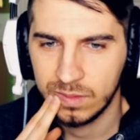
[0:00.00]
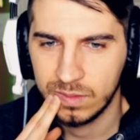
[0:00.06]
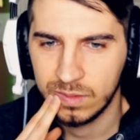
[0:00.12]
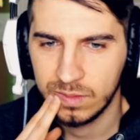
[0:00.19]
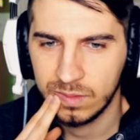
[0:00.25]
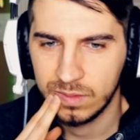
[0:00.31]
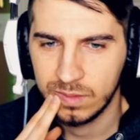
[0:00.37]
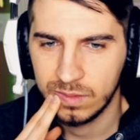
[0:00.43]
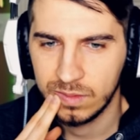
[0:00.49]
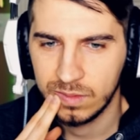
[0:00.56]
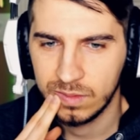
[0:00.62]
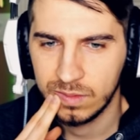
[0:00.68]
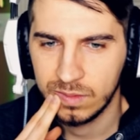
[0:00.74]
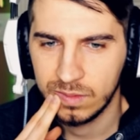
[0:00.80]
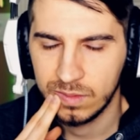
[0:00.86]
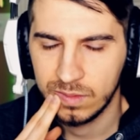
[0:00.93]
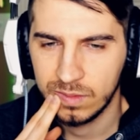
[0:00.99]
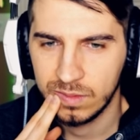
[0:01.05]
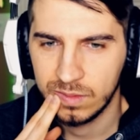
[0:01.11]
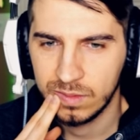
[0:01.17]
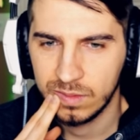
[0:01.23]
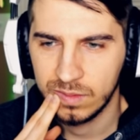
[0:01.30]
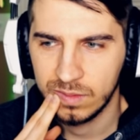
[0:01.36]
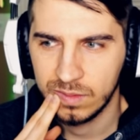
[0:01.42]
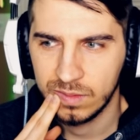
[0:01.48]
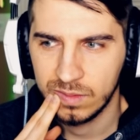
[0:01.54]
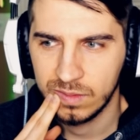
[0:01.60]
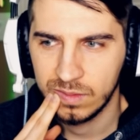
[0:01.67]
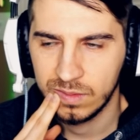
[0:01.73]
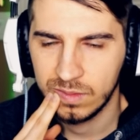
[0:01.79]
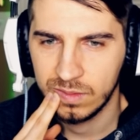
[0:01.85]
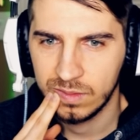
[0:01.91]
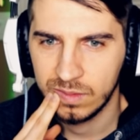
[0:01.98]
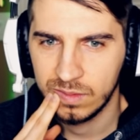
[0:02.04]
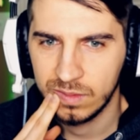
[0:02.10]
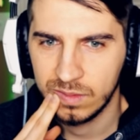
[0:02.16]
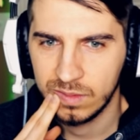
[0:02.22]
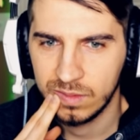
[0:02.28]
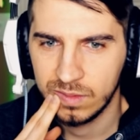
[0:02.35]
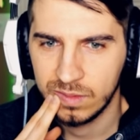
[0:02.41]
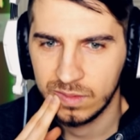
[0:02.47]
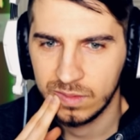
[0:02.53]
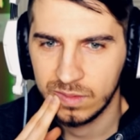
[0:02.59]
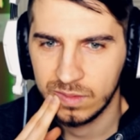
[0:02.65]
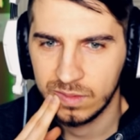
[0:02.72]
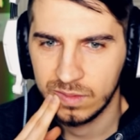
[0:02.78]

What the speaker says: This person isn't speaking.